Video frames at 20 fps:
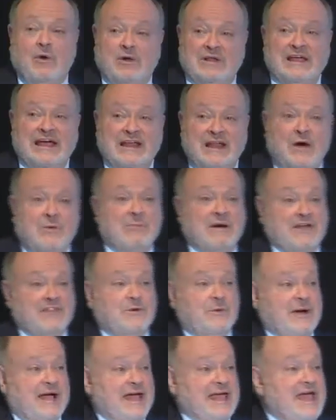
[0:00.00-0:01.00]
all I know, by
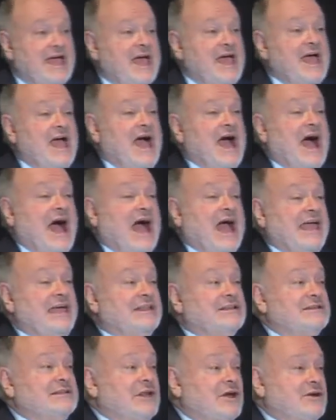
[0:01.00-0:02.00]
the way,
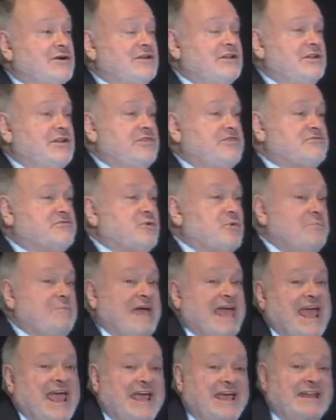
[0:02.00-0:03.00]
I learned through
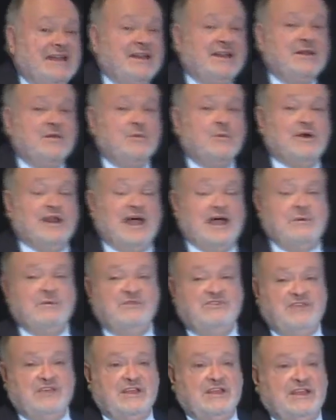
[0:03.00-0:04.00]
pain when I
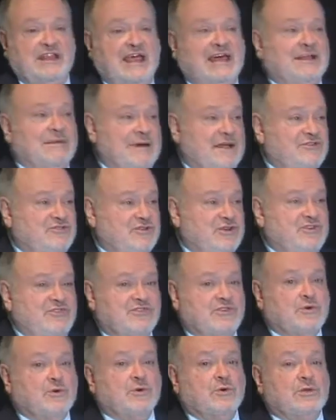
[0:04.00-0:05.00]
was in elementary
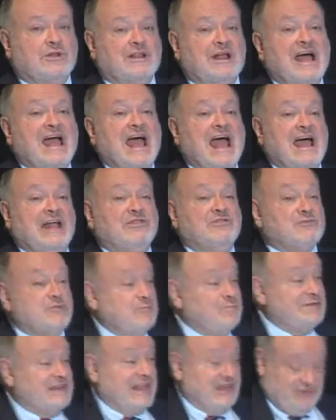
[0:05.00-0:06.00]
school and
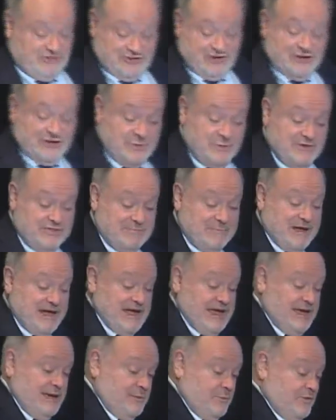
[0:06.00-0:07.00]
through pleasure with
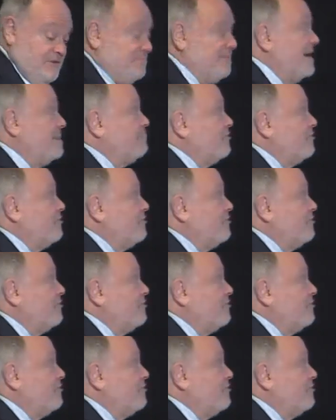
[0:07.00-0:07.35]
my, with my